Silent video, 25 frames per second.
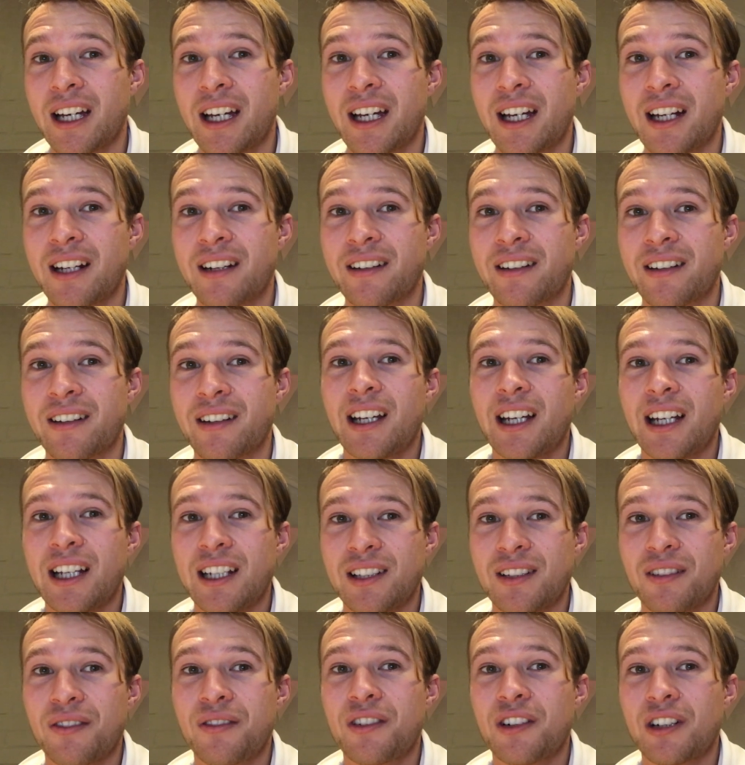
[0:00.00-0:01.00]
And
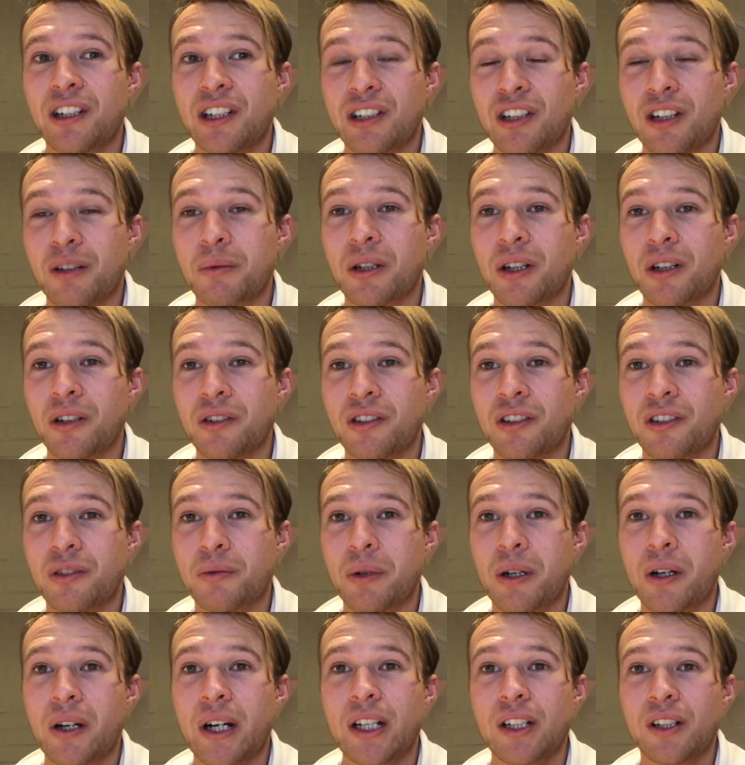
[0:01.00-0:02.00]
he's a very top coach as
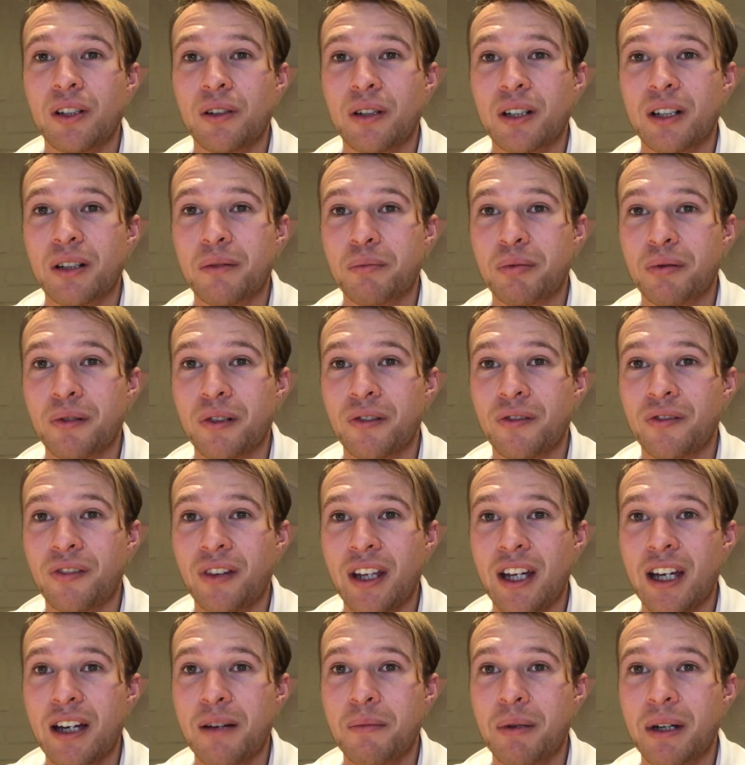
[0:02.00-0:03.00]
well. I knew I'd improve
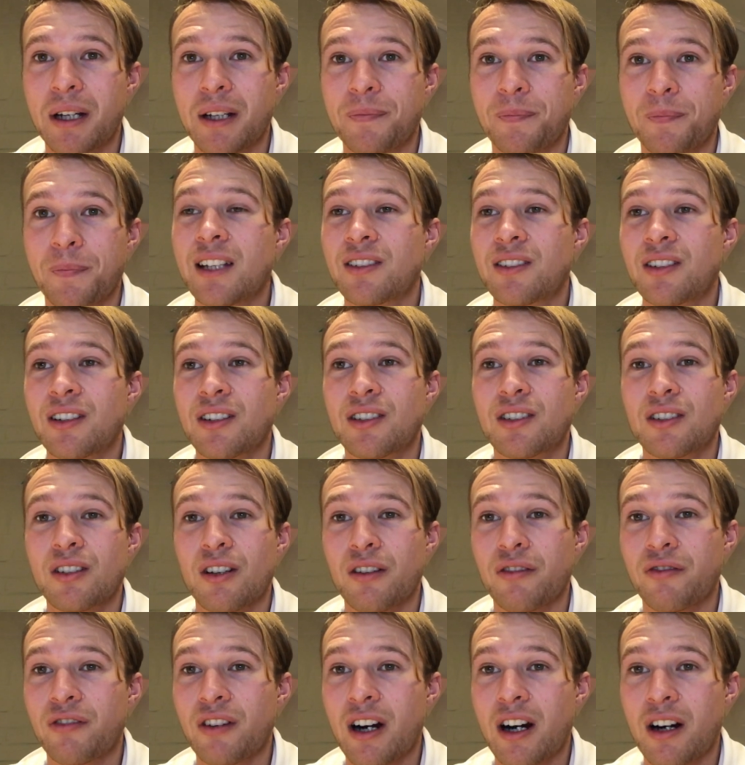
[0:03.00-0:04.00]
there, but it's just
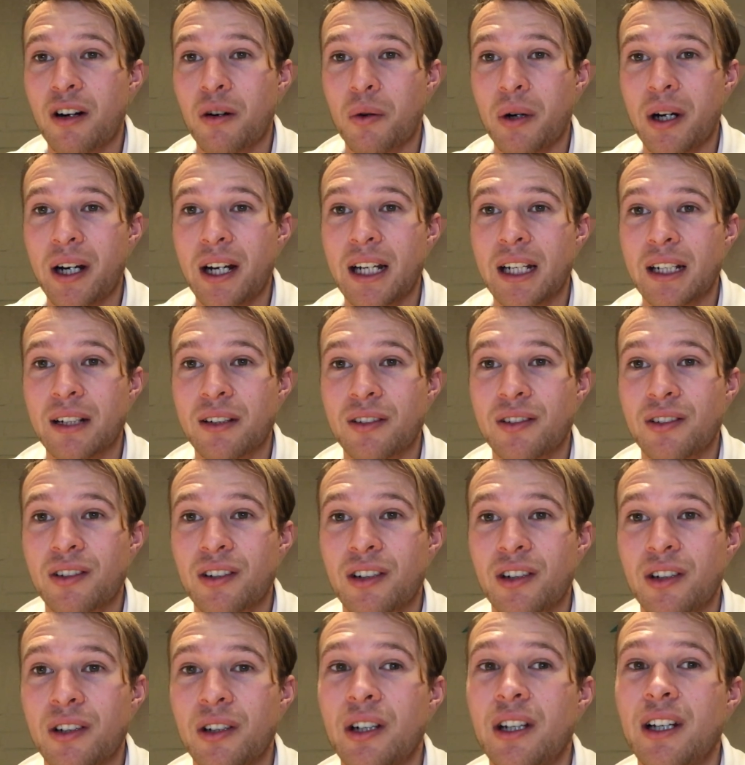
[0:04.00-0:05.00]
so far away.
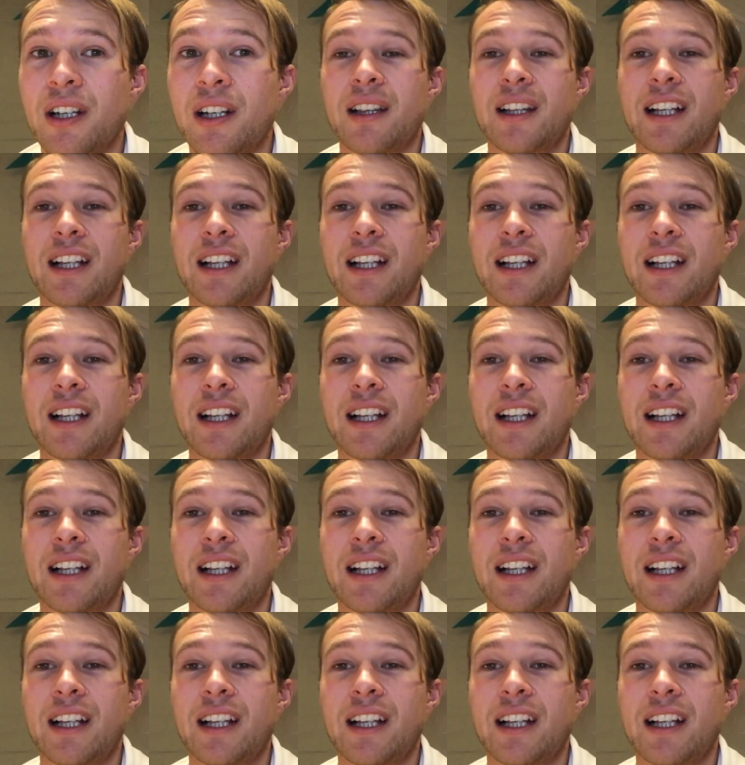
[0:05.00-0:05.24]
So